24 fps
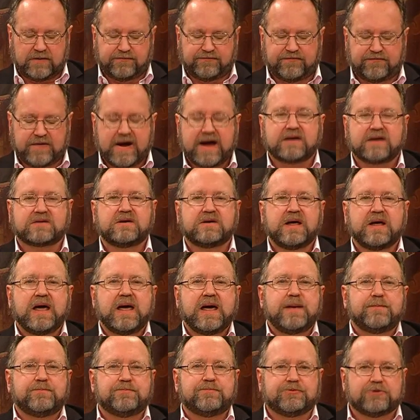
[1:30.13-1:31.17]
a fact
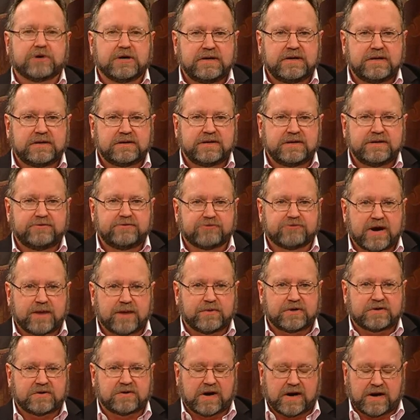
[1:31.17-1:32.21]
brilliantly
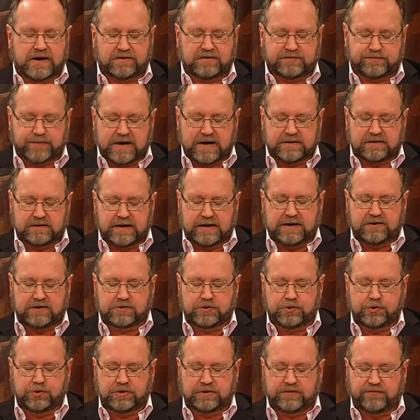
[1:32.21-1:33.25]
dramatised by the
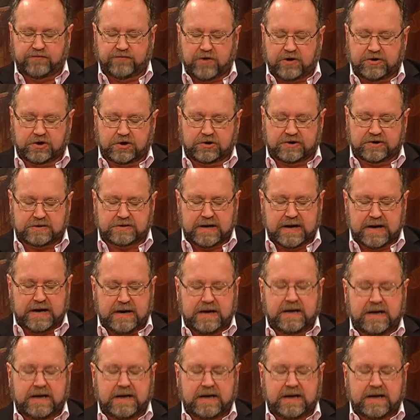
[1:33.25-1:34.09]
late Kurt Vonnegut